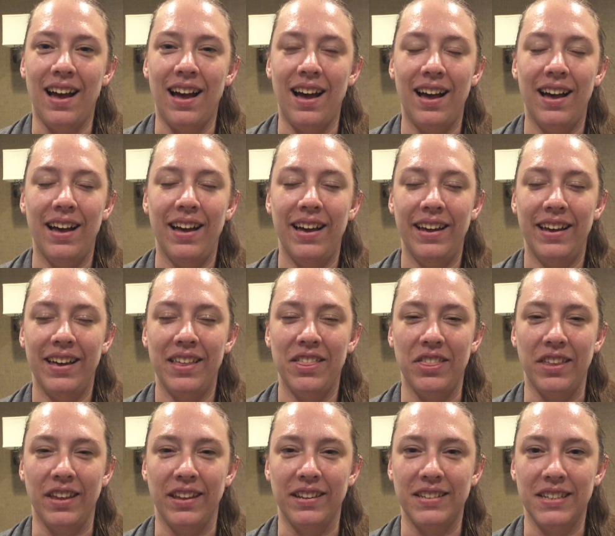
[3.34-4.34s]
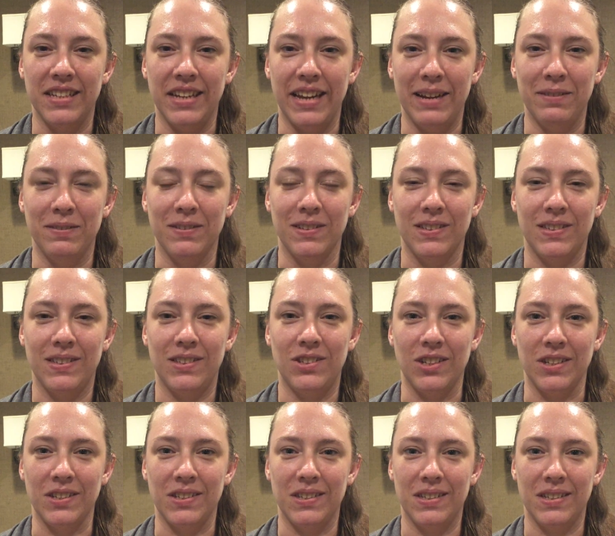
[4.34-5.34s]
I think today was
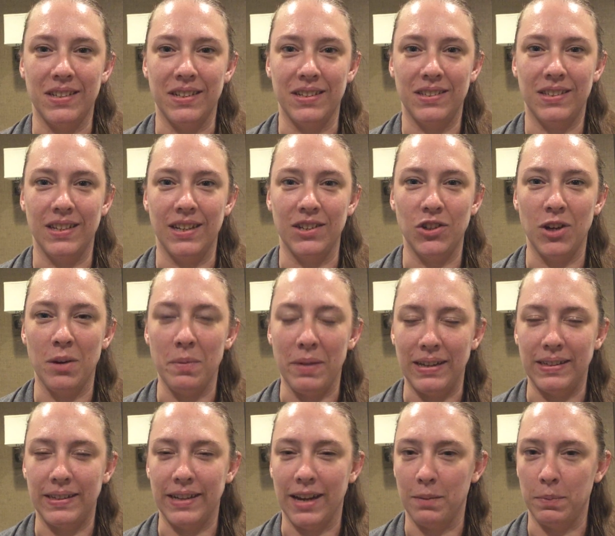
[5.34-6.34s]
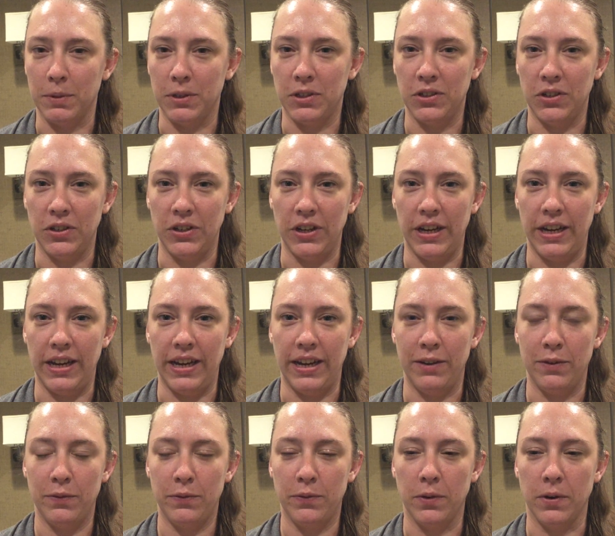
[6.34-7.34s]
just such an amazing
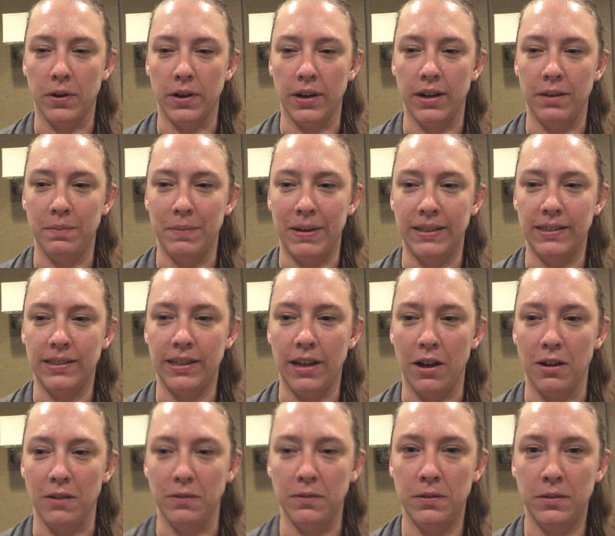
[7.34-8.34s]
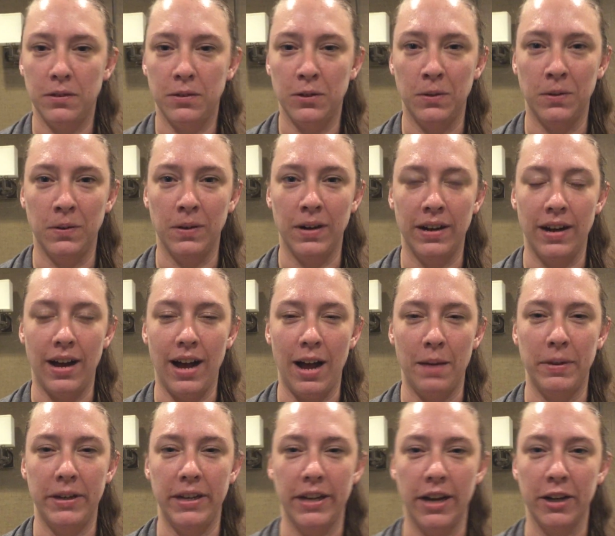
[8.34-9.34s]
opportunity for myself.
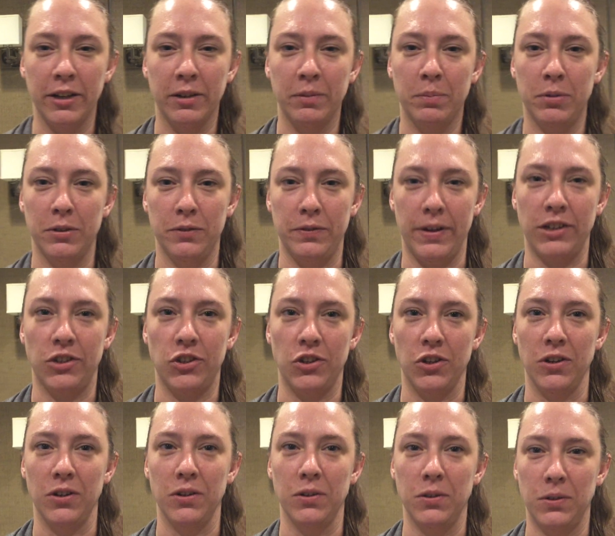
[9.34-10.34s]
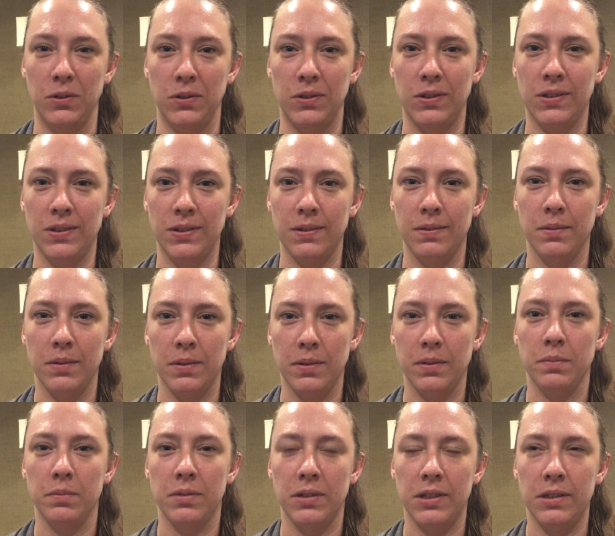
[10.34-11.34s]
I'm a young professional who's,
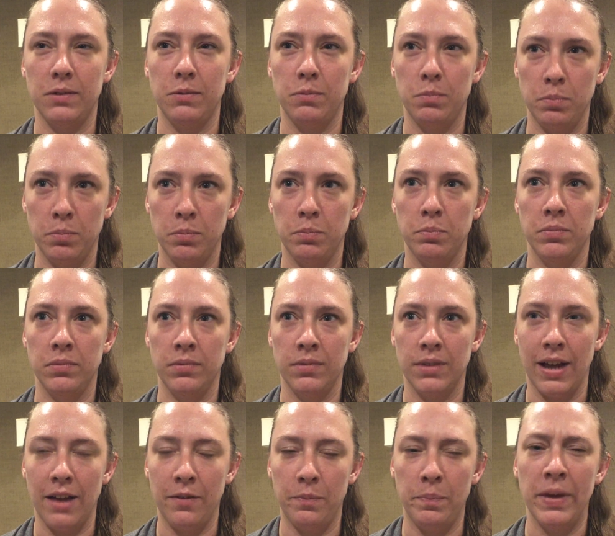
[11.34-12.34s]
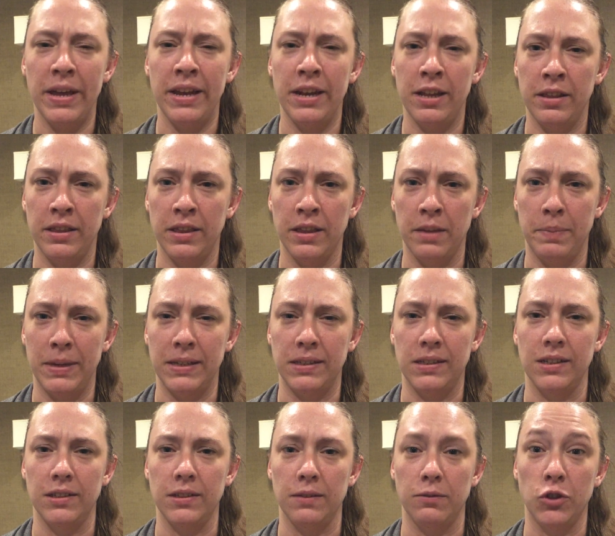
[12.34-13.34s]
who's I've been in the
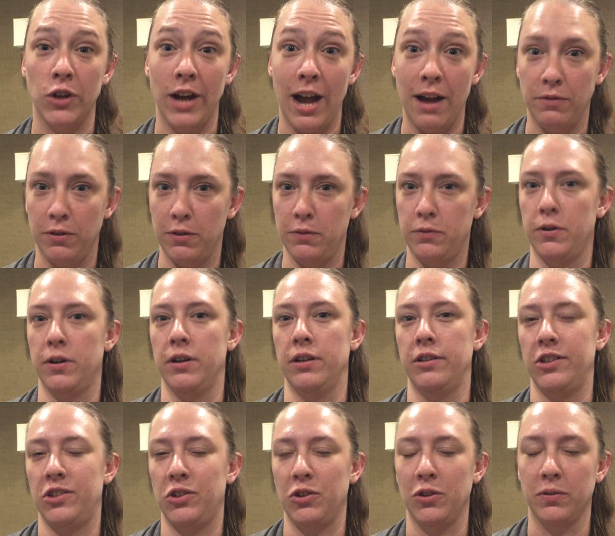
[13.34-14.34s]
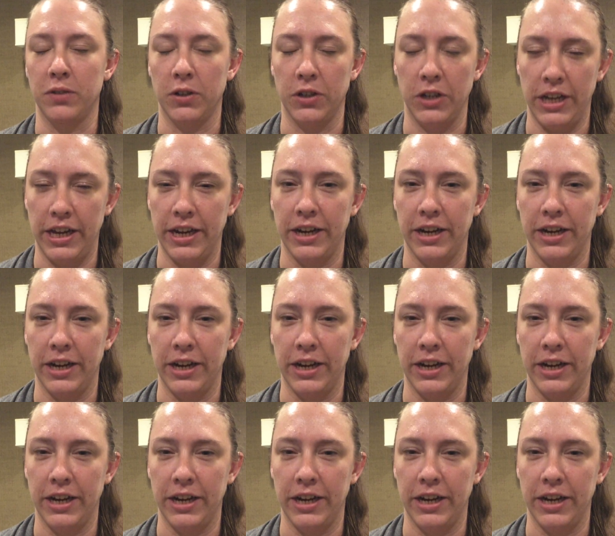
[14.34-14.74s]
business of travel for just over a